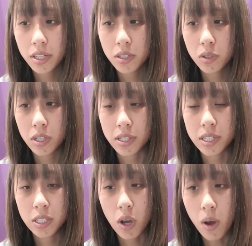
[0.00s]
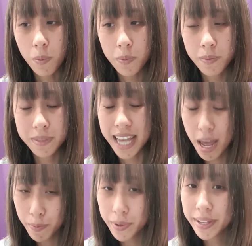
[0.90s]
Does
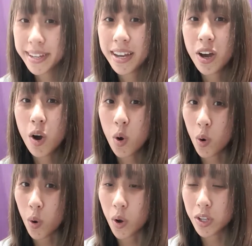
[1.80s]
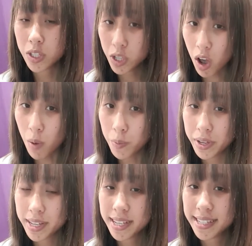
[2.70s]
tap or top
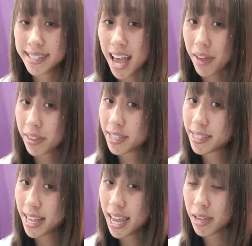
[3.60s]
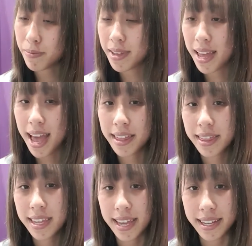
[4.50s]
sound the same at
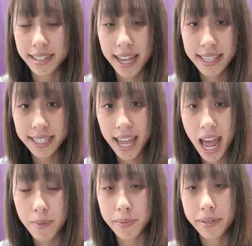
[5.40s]
the end as cap?